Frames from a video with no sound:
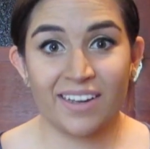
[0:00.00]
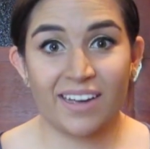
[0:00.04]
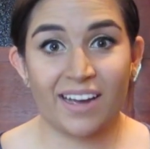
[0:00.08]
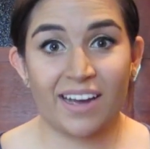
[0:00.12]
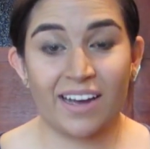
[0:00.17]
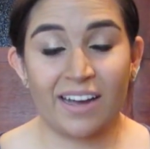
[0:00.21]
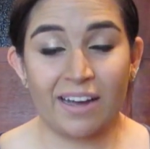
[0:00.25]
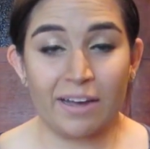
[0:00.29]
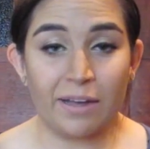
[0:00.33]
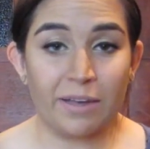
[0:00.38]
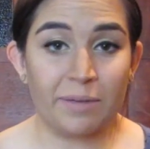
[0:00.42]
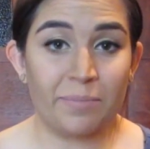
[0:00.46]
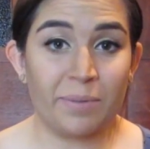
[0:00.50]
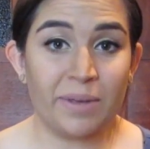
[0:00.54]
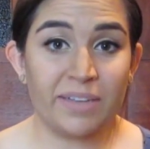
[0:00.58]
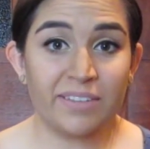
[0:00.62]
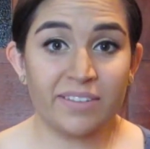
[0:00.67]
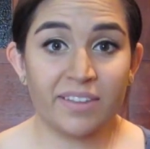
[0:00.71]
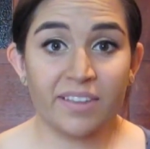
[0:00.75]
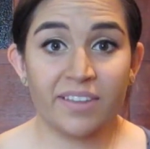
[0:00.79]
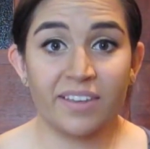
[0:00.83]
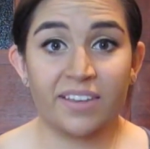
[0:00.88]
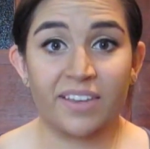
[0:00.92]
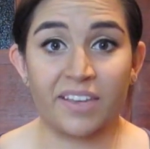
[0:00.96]
It
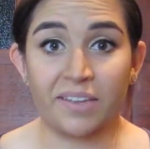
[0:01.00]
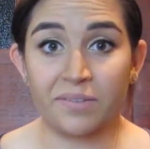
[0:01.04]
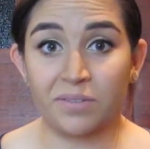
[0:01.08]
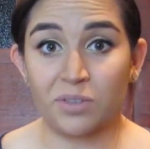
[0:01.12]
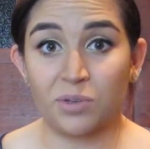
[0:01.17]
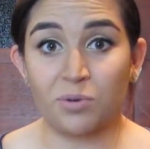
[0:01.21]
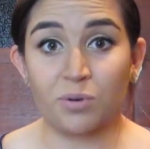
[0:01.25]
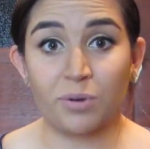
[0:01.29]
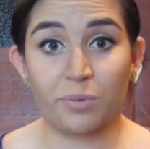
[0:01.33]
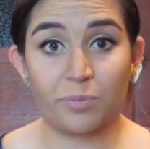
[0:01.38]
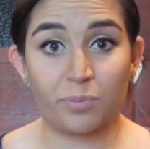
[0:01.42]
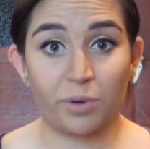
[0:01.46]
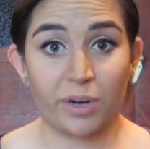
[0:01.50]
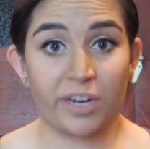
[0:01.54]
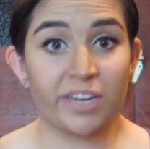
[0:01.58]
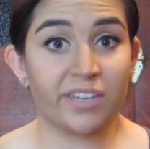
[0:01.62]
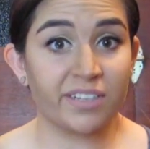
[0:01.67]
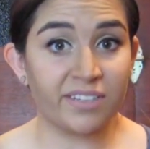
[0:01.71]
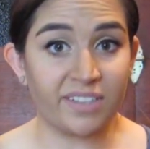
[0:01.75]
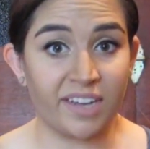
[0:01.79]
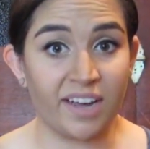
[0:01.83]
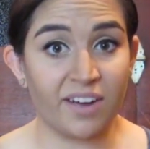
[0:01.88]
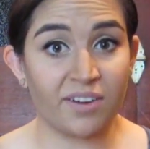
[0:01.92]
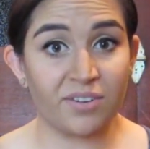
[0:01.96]
basically gives you a
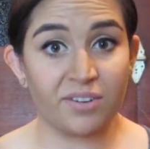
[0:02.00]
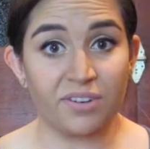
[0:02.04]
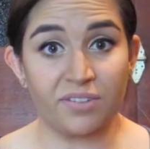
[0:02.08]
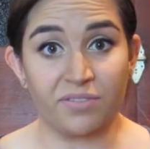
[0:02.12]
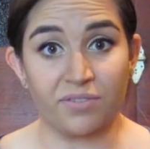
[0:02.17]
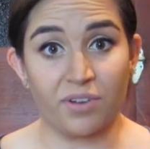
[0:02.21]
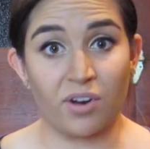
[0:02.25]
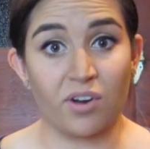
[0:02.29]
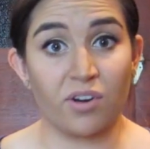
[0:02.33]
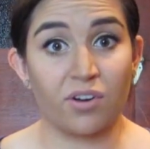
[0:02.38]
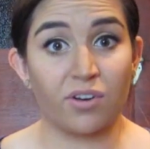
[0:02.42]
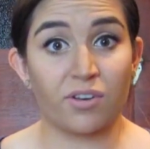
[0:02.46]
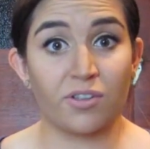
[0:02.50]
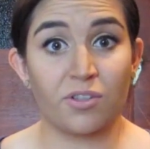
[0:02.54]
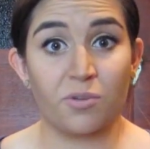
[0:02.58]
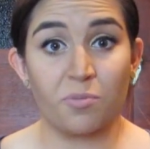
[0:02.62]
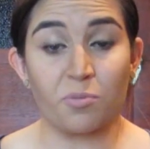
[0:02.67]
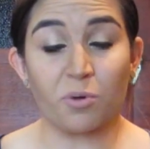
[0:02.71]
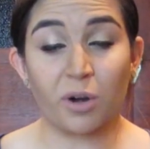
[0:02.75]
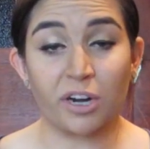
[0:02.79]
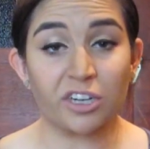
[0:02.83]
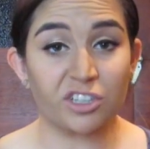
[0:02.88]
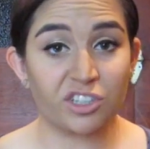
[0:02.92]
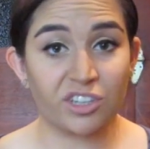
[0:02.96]
breakdown of all the
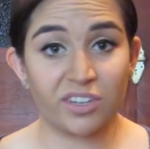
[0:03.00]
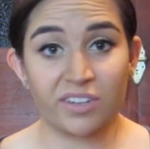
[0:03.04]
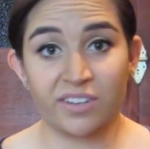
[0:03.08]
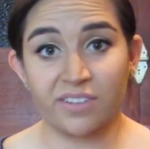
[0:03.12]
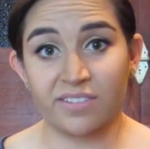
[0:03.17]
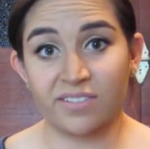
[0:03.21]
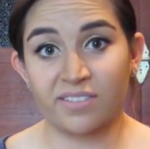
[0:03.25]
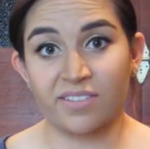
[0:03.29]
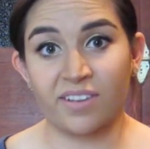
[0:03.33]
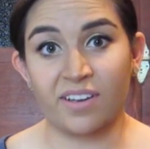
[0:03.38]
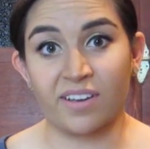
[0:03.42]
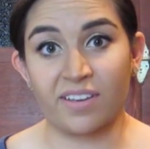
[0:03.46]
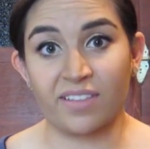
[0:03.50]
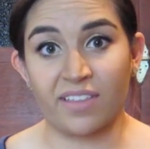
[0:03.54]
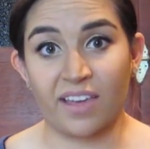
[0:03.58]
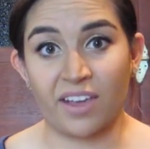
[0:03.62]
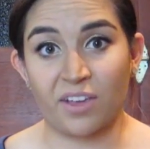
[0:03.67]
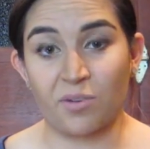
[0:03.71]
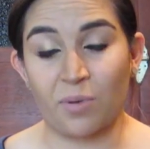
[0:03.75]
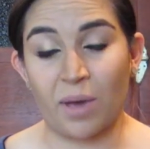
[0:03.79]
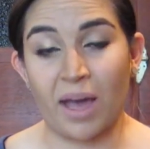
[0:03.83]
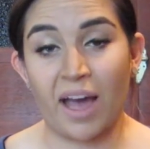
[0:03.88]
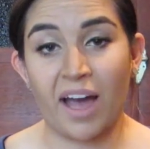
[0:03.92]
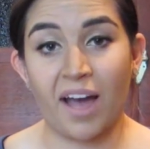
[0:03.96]
brushes that
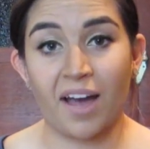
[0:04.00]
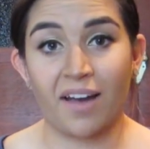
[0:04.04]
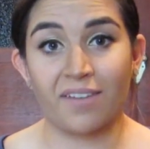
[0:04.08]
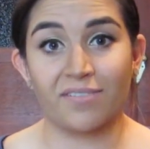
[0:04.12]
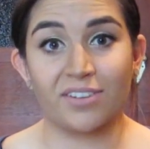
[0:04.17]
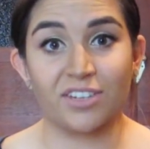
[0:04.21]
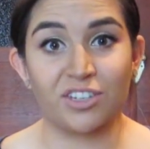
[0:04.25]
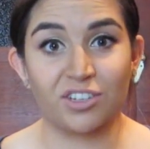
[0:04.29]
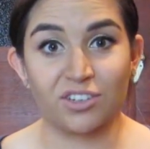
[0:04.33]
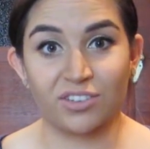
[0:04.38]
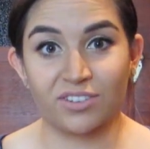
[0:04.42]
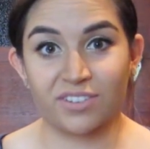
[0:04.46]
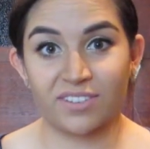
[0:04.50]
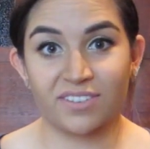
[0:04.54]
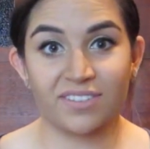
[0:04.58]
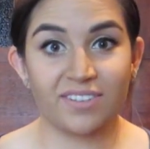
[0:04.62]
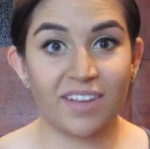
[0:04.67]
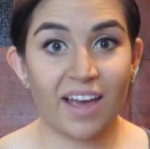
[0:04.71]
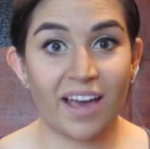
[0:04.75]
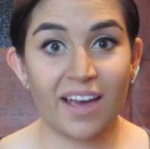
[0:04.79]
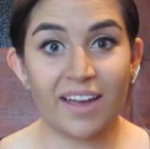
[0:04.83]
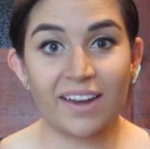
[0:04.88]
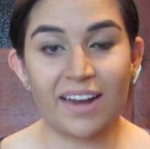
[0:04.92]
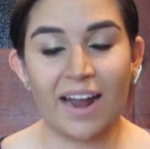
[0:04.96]
you have in your
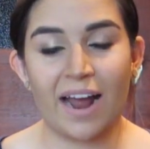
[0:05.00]
set,